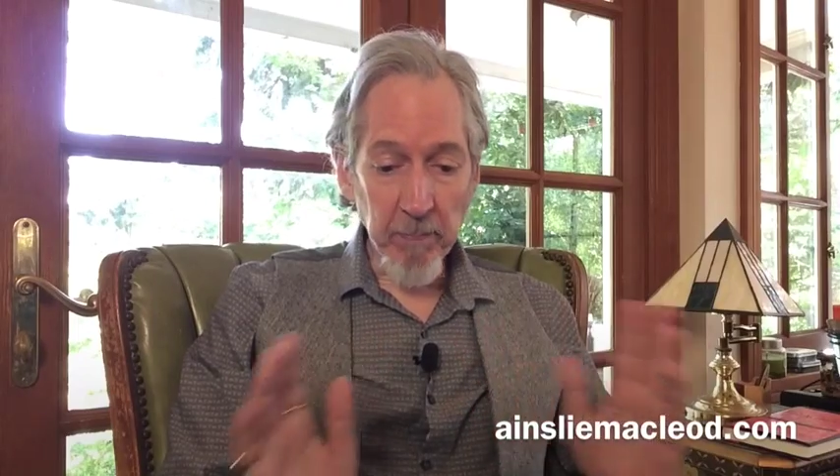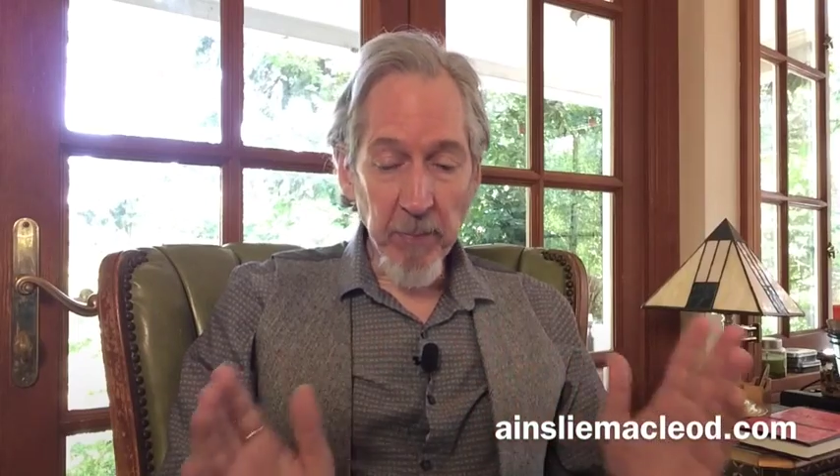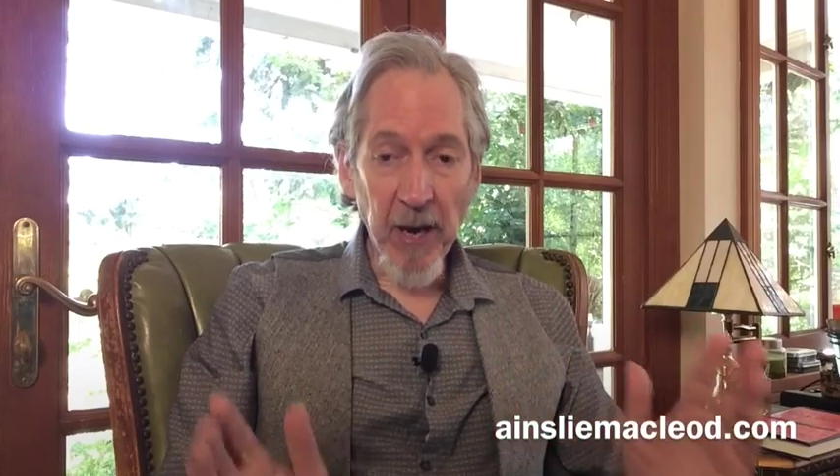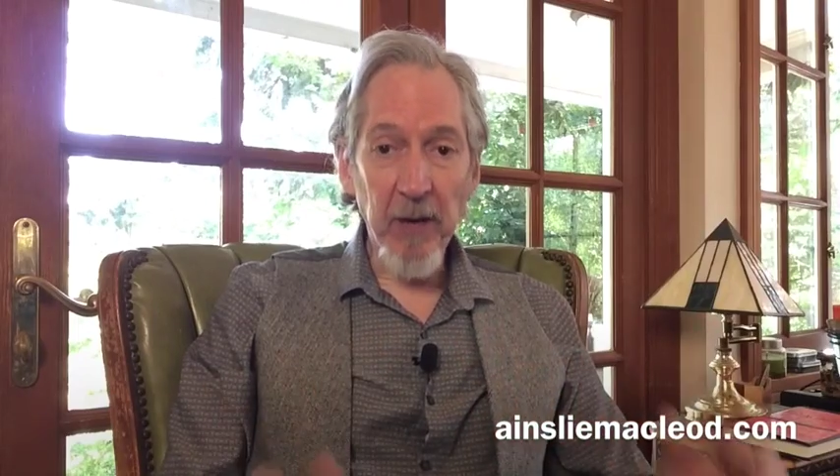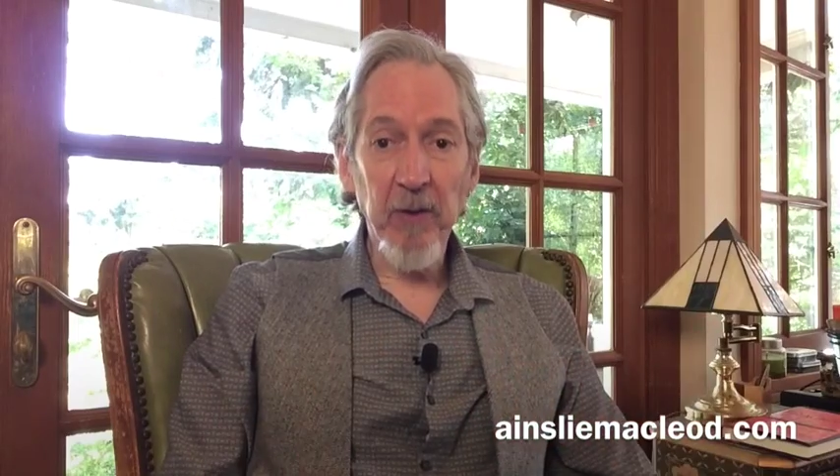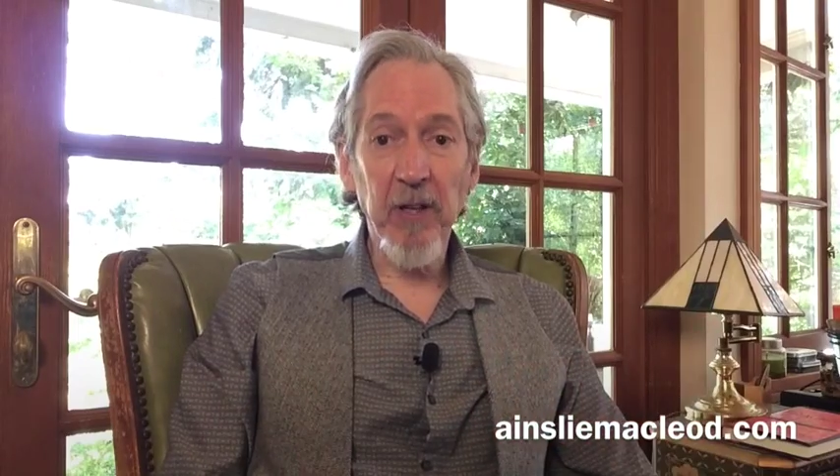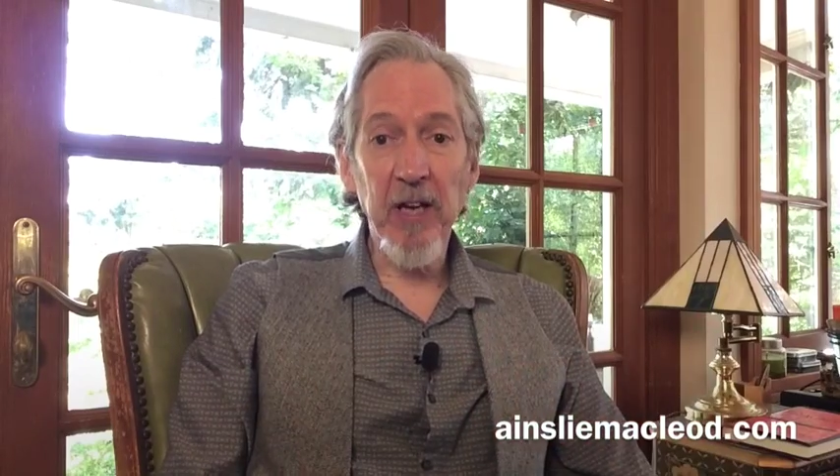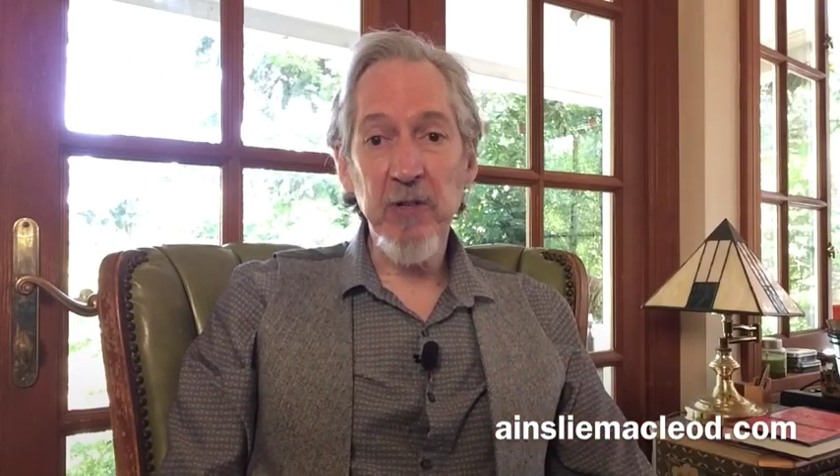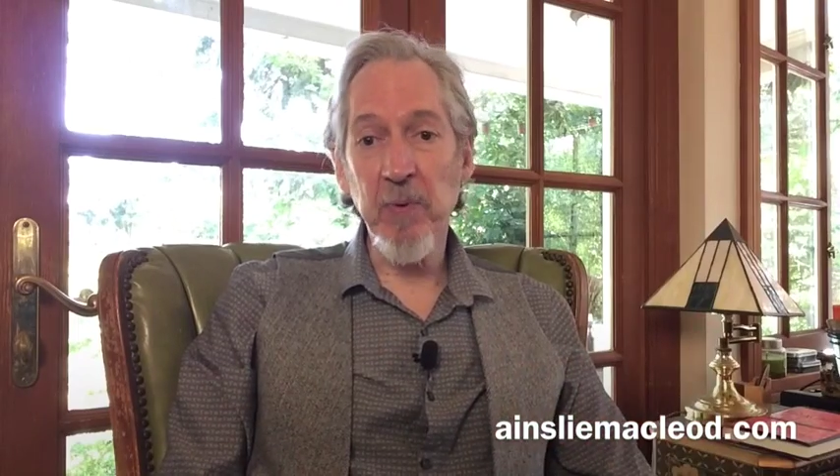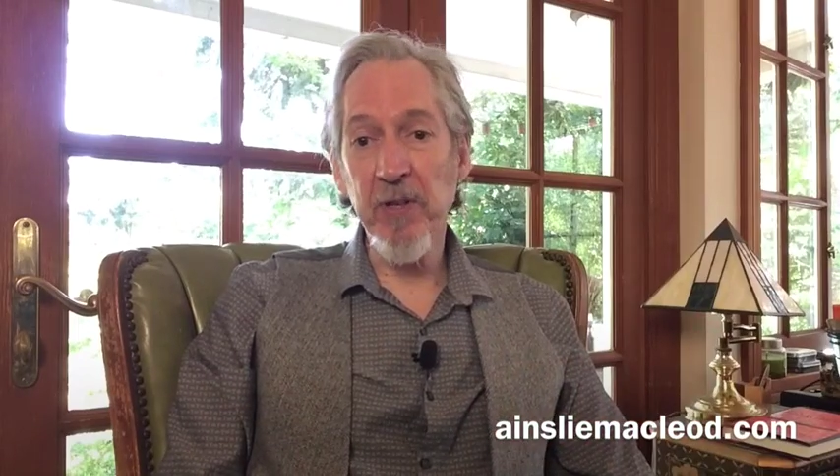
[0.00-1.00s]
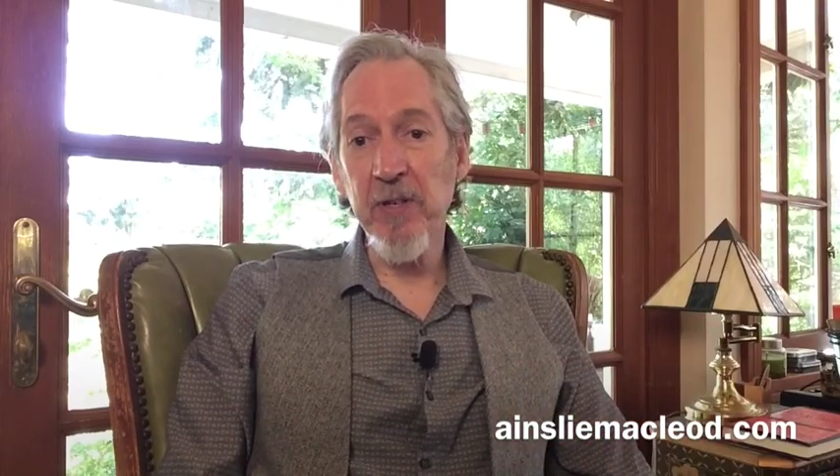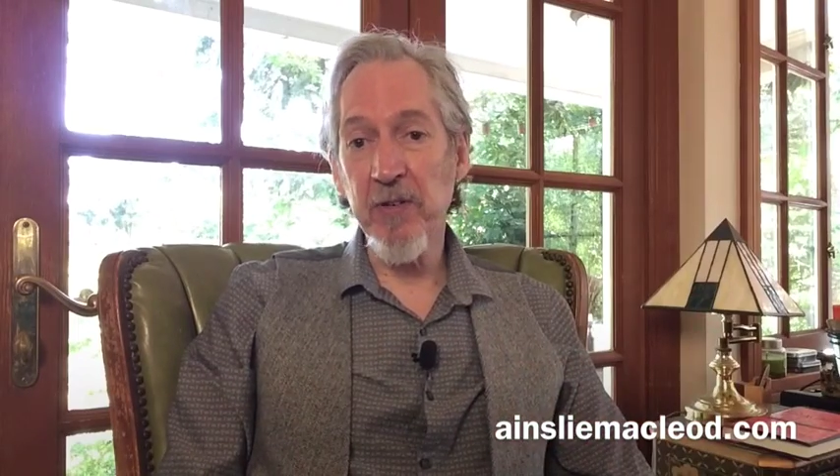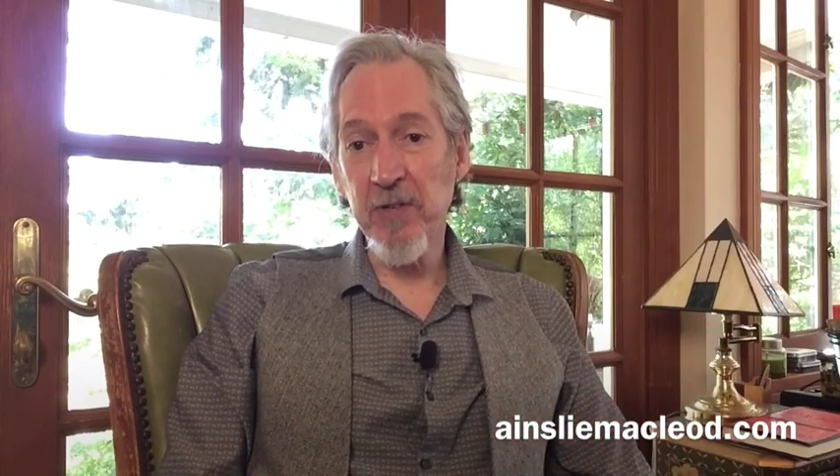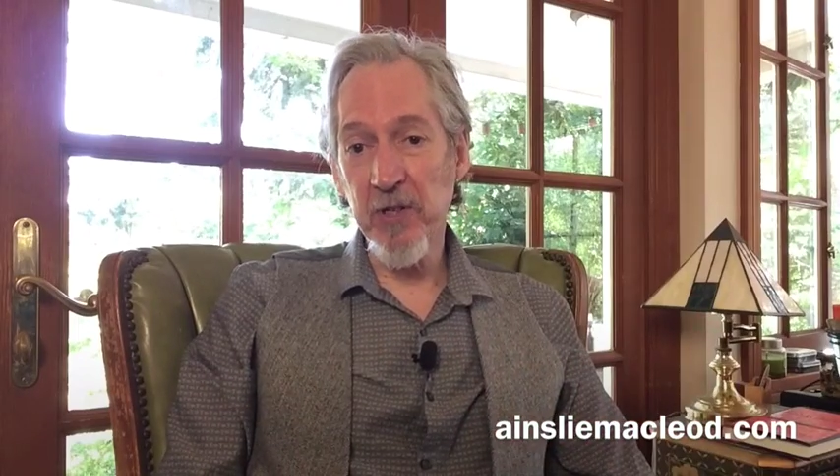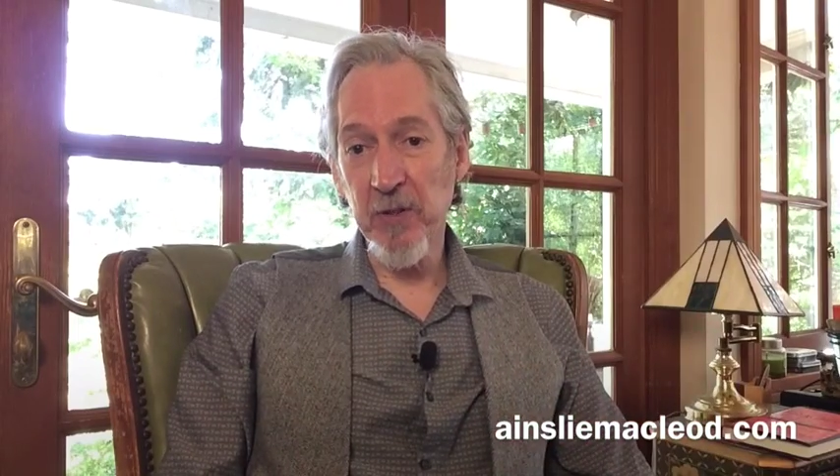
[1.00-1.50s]
paralyzed with
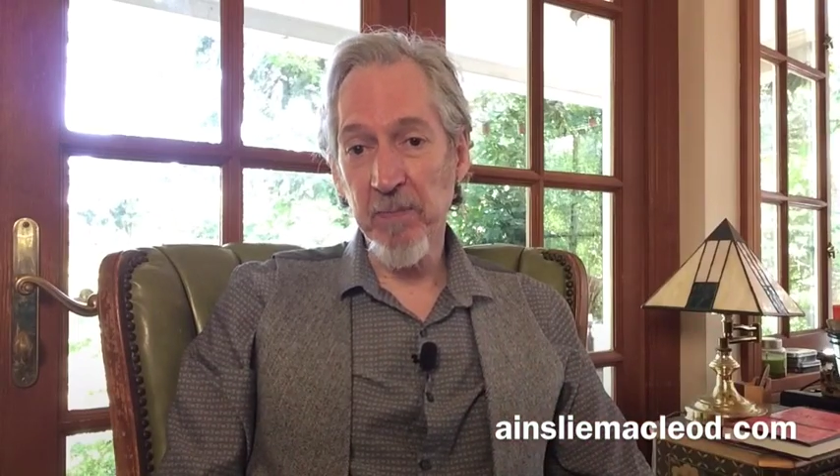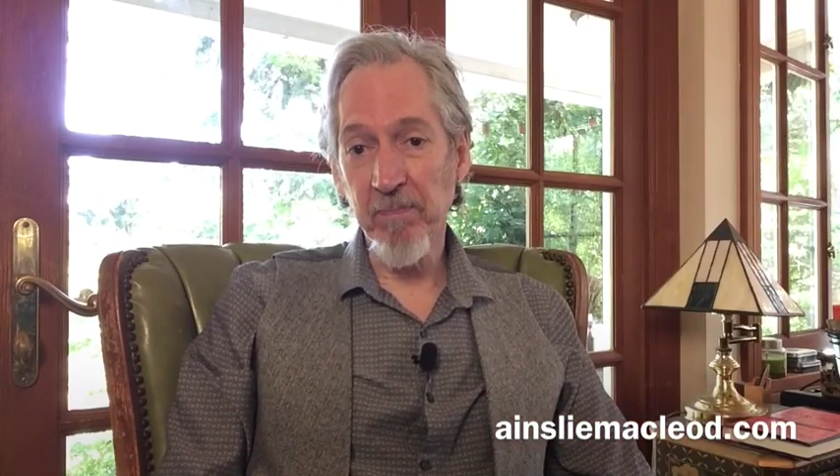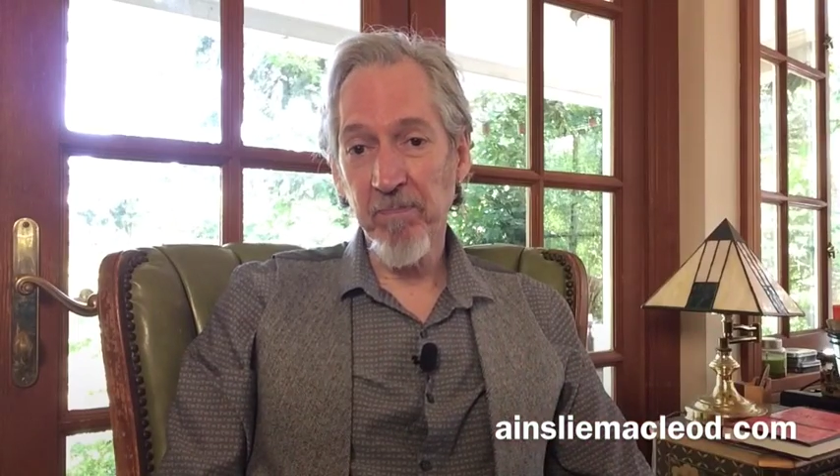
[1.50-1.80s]
indecision.